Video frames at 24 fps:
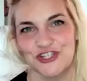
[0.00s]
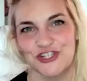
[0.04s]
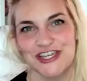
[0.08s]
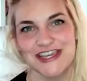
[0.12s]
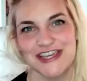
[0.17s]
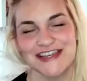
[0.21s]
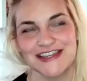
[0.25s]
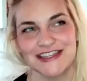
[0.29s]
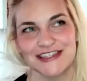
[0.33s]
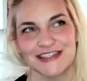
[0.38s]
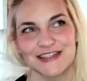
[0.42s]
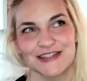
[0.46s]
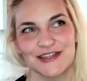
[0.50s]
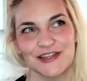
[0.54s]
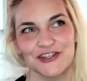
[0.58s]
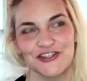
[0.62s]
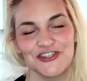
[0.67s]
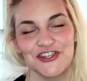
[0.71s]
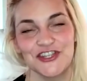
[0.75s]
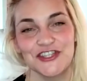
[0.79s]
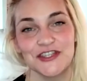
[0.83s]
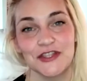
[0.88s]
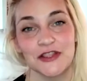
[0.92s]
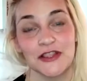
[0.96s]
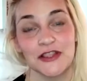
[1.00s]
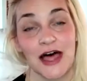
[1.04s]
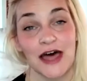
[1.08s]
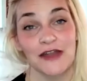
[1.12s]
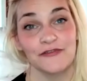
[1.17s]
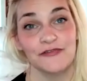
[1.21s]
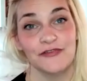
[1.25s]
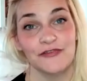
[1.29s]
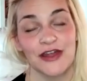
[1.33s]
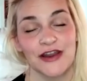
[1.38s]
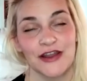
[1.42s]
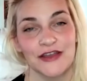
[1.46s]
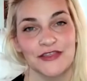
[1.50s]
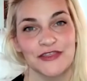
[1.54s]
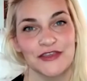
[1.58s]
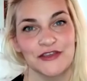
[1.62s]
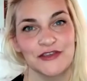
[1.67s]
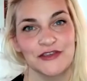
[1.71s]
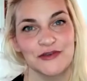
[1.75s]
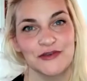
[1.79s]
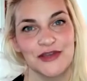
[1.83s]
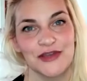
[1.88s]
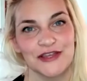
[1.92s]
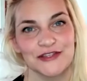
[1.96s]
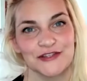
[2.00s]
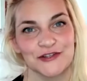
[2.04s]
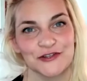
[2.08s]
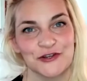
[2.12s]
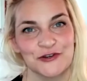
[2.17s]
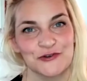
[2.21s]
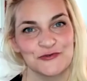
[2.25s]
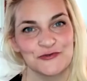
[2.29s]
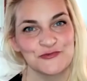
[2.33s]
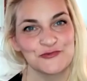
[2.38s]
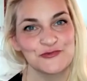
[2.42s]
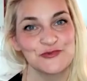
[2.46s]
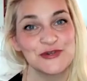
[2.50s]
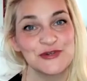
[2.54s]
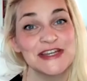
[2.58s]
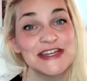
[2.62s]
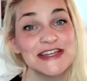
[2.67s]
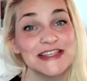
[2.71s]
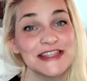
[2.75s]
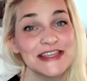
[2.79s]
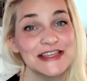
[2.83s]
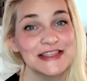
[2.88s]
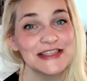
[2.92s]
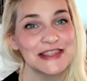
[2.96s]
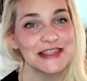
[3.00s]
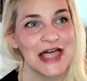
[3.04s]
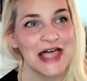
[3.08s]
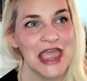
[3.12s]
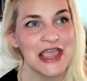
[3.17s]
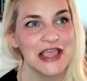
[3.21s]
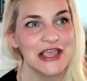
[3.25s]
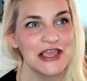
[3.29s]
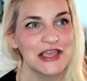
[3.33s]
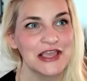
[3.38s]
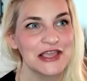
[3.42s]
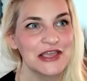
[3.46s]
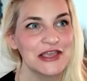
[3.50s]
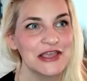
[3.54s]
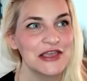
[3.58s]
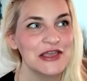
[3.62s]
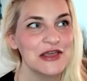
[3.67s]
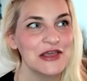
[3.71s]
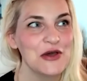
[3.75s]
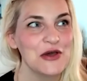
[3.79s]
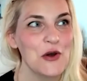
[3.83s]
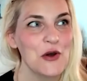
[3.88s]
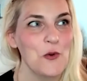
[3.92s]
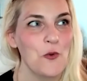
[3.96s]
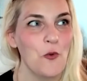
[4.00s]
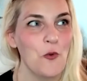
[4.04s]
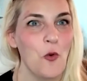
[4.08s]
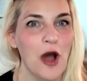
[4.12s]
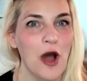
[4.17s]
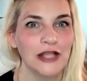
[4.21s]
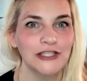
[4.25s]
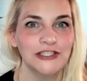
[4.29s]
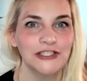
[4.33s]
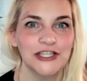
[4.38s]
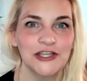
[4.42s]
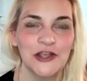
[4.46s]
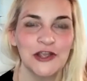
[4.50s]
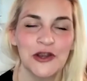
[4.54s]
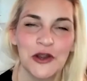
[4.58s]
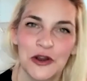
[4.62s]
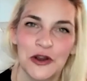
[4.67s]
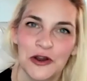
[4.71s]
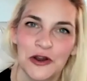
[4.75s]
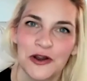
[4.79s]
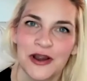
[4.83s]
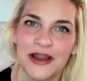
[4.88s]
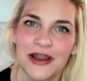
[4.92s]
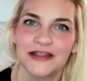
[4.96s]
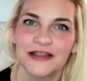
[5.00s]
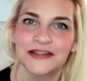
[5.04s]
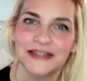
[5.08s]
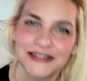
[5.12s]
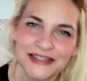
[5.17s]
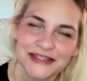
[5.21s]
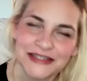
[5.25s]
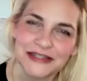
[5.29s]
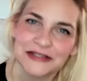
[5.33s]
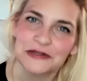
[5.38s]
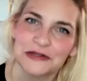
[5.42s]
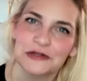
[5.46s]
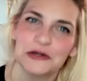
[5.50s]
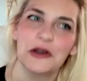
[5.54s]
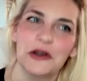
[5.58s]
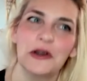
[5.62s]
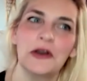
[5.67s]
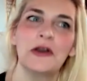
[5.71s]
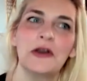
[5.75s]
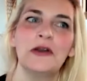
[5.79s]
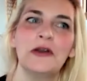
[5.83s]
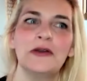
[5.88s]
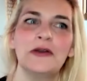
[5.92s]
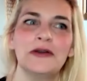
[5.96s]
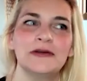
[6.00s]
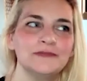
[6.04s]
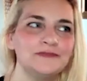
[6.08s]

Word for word: She is, she's a lot of fun. I think you guys are going to really like watching her and listening to her.